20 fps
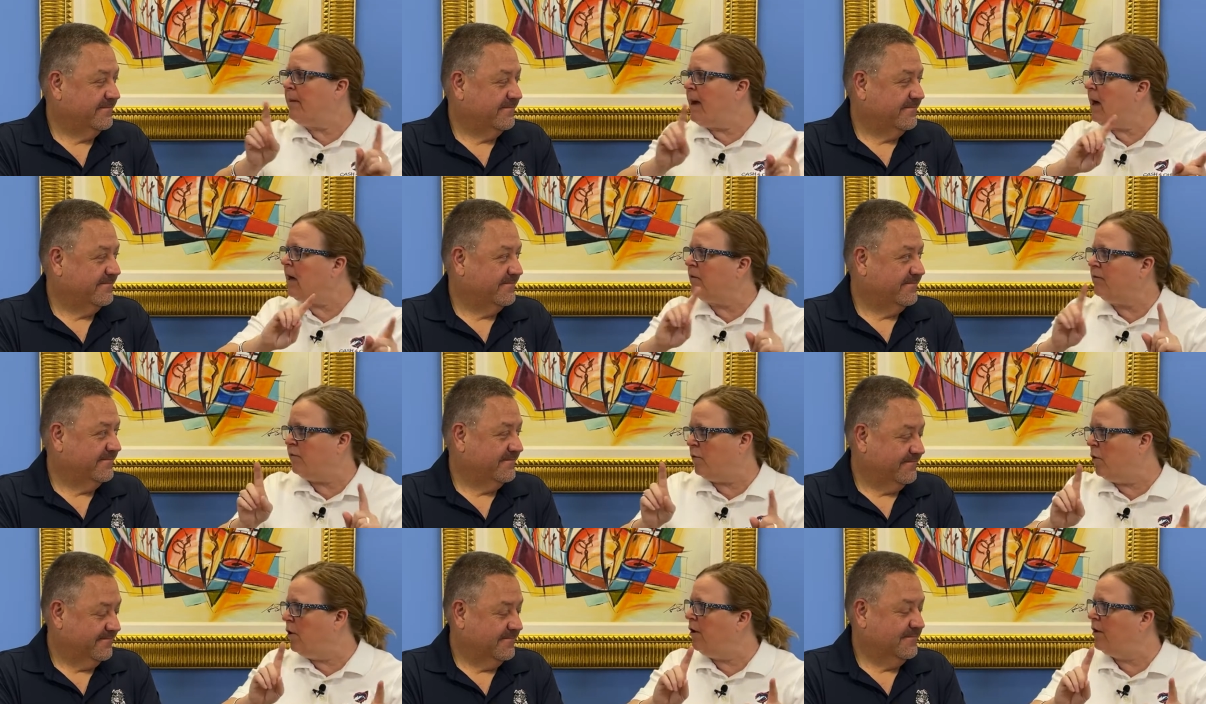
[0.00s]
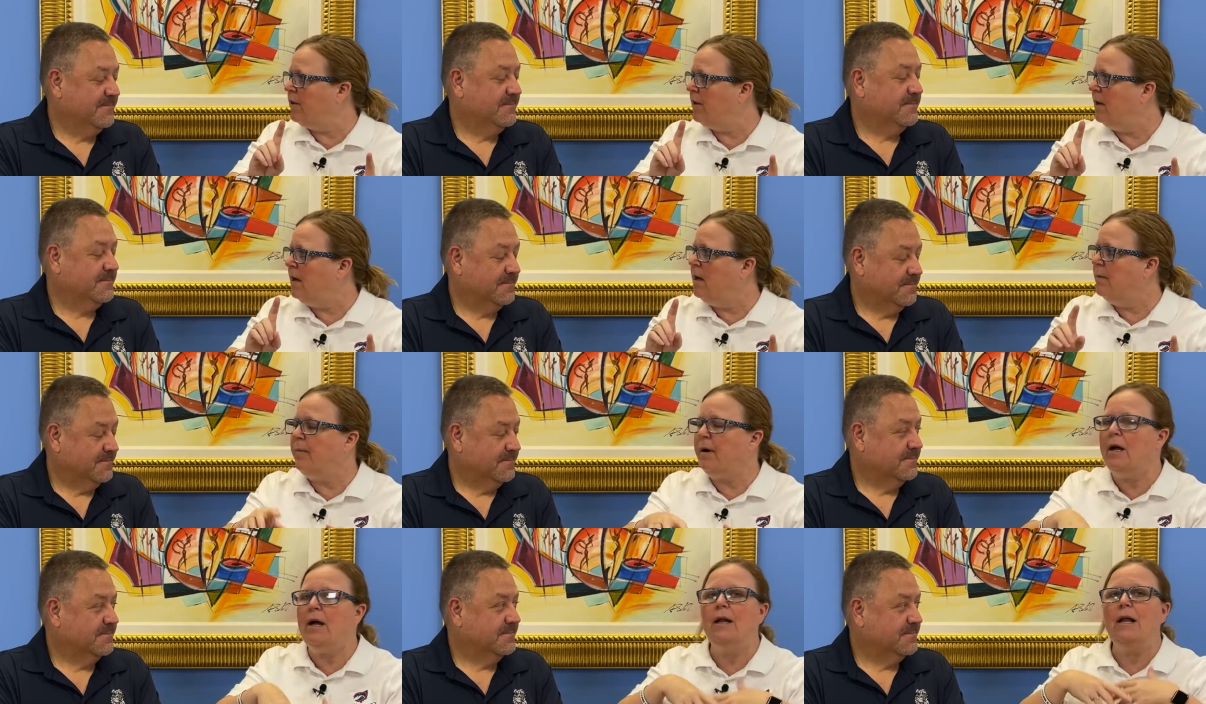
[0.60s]
Speaker 1: bit back and forth,
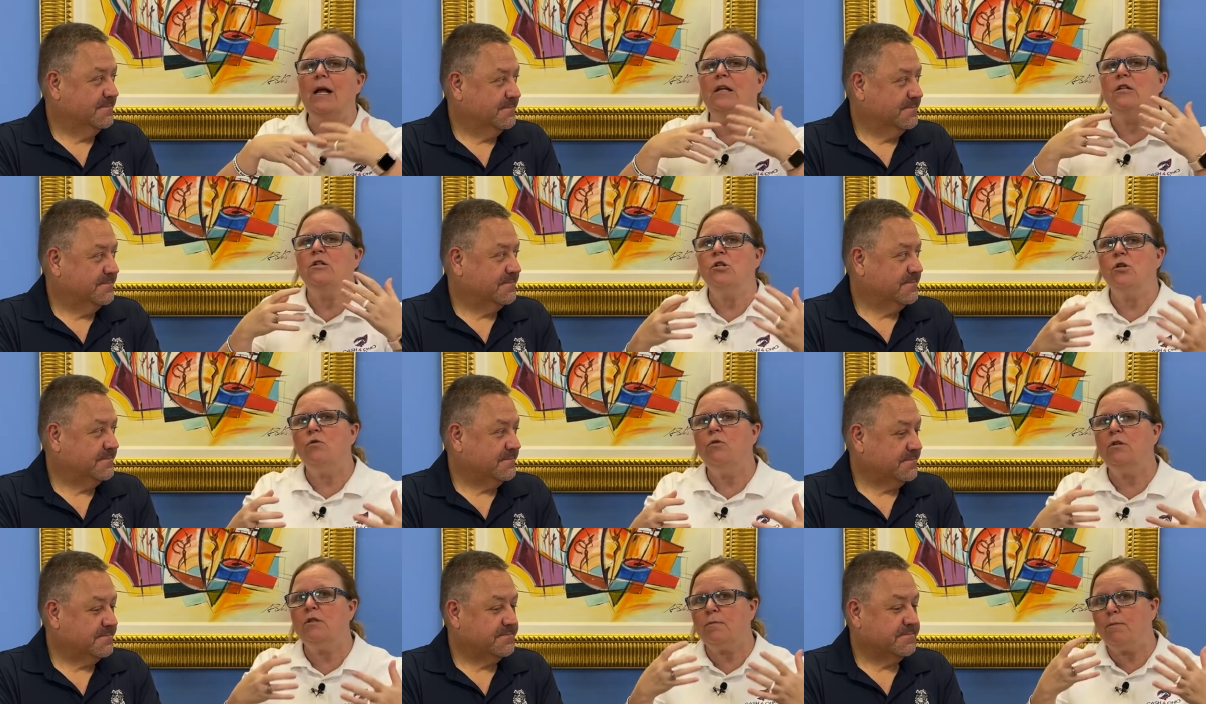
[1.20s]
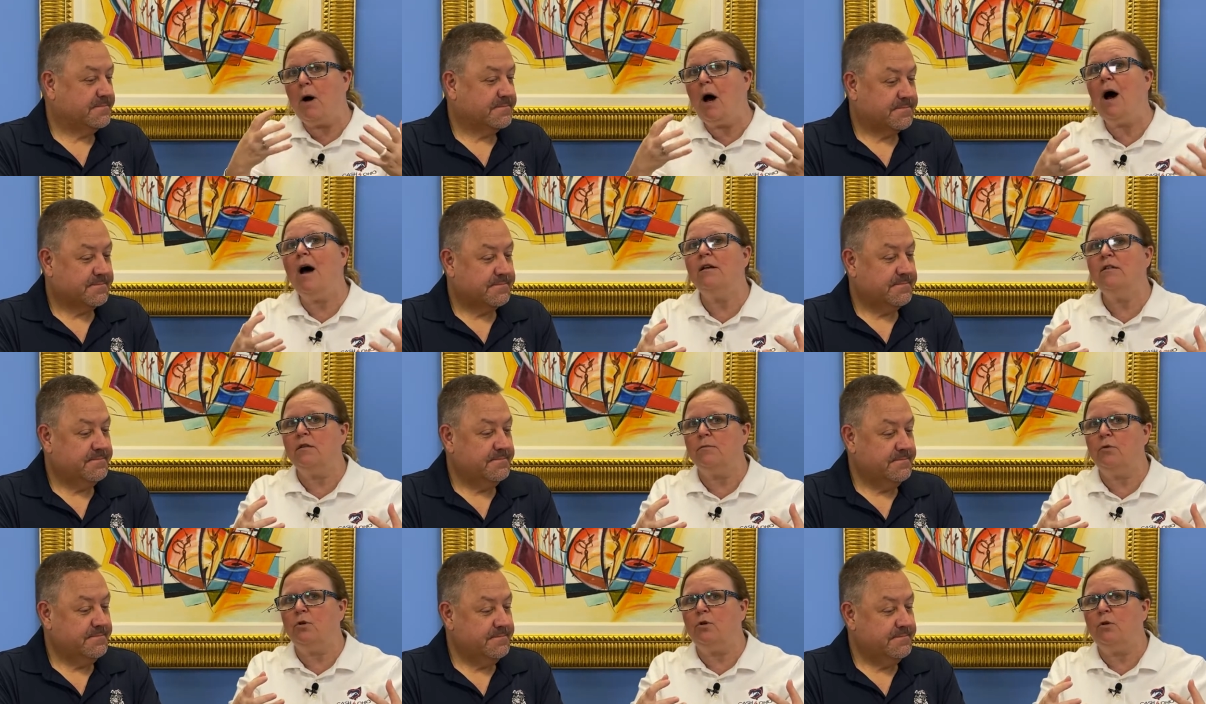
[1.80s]
but as soon as
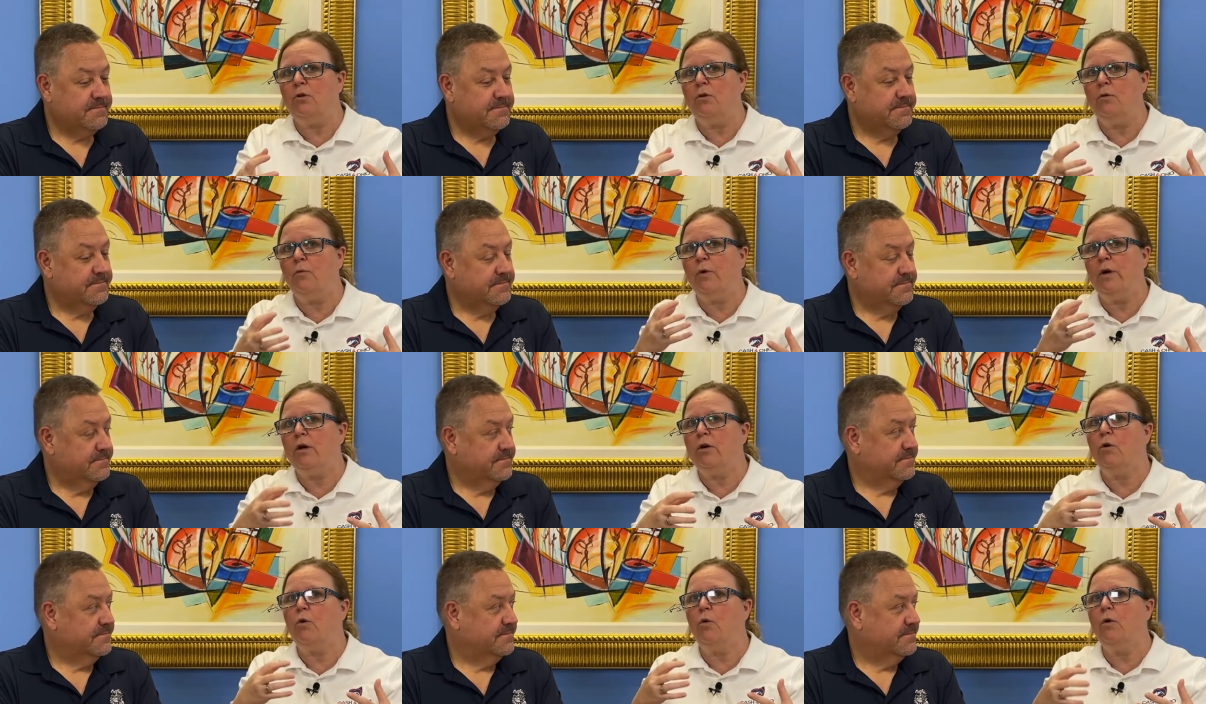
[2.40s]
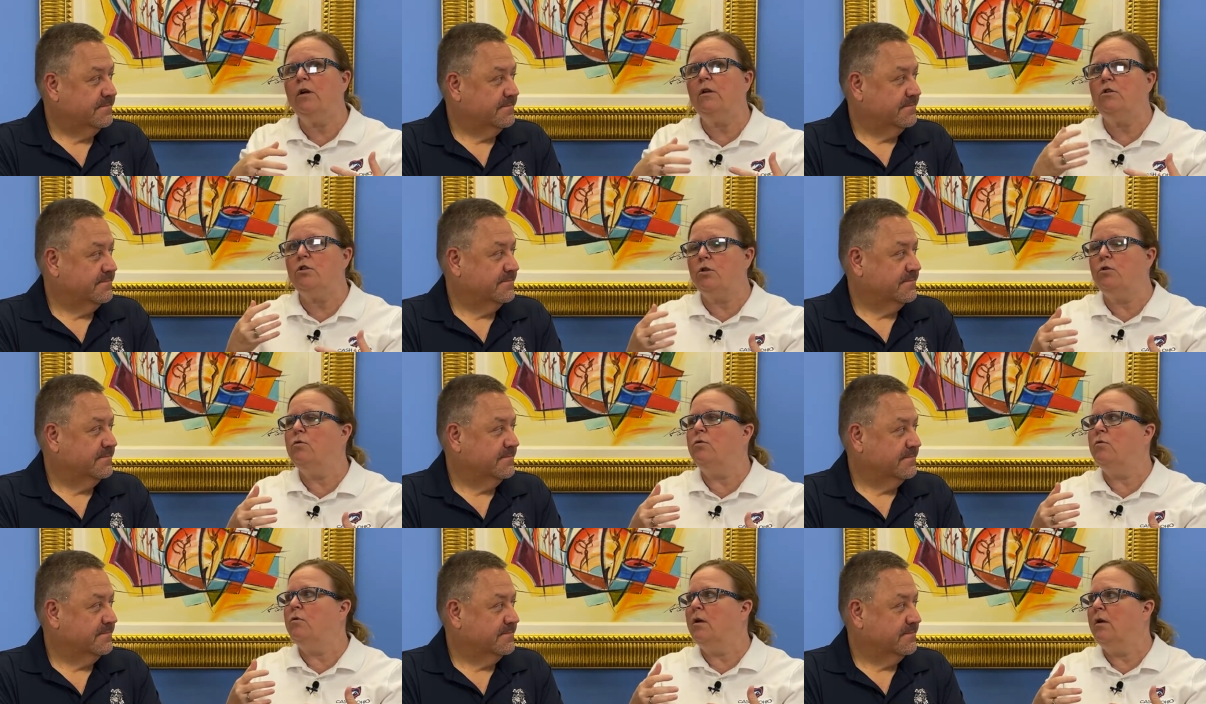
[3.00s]
possible, we're going
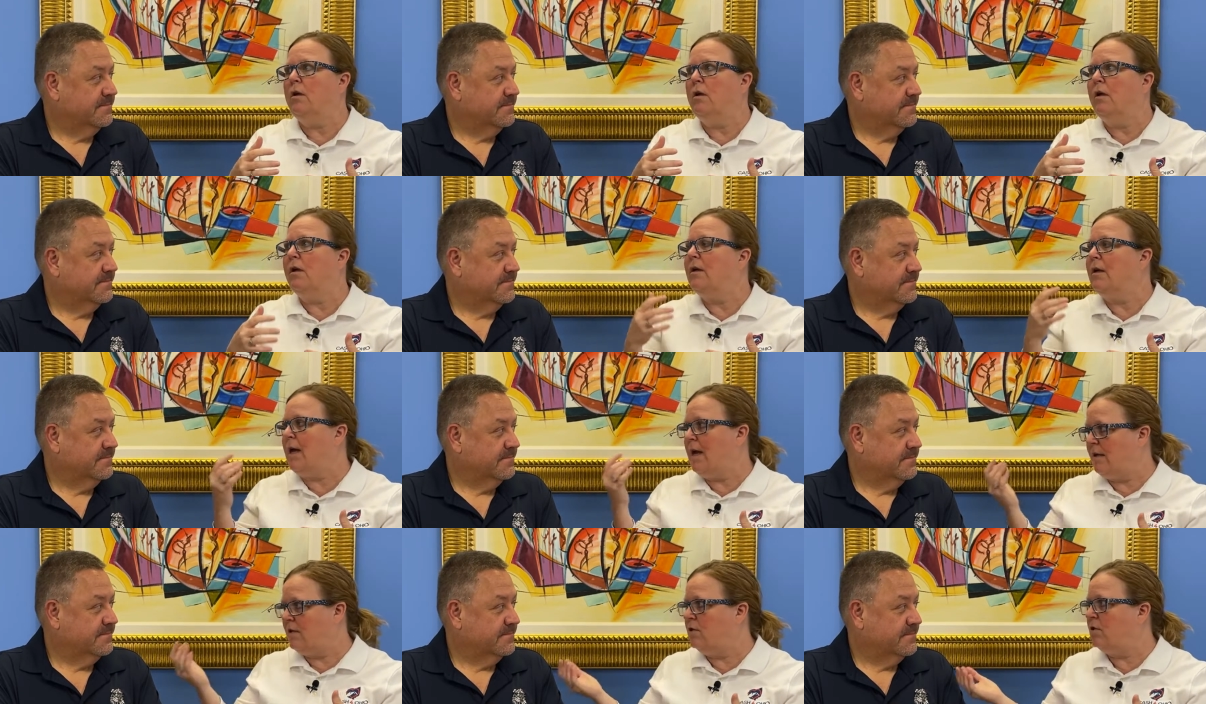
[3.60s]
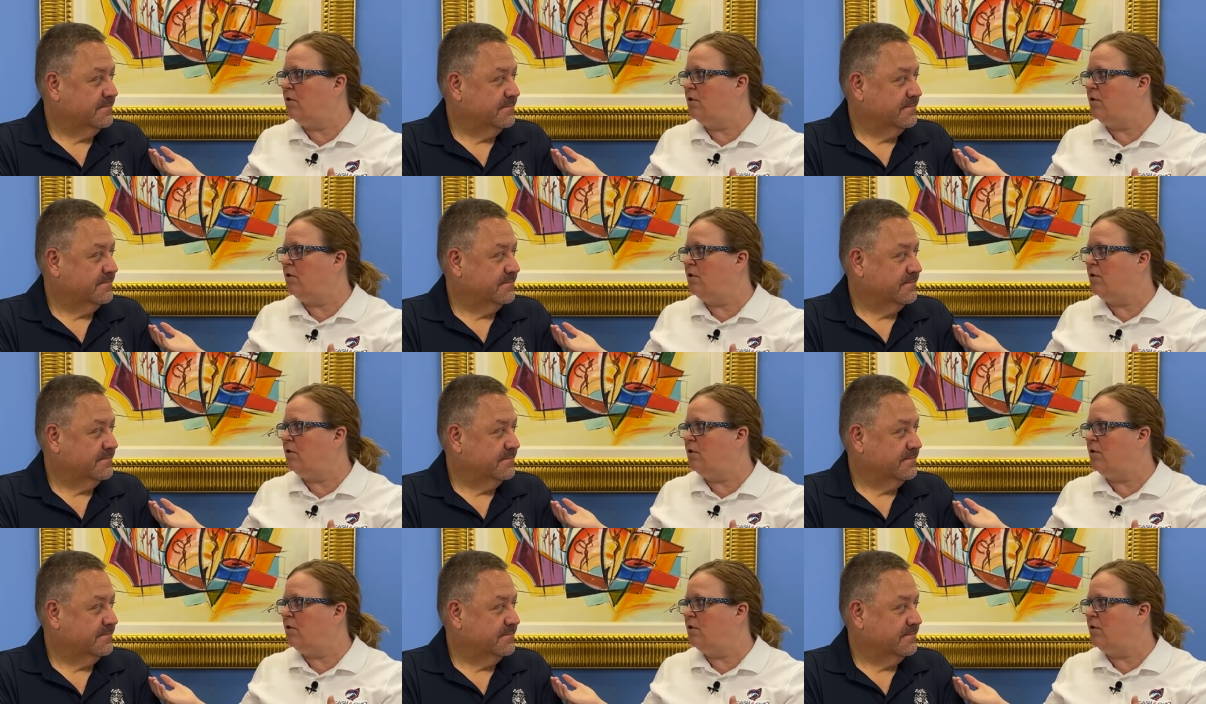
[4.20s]
to get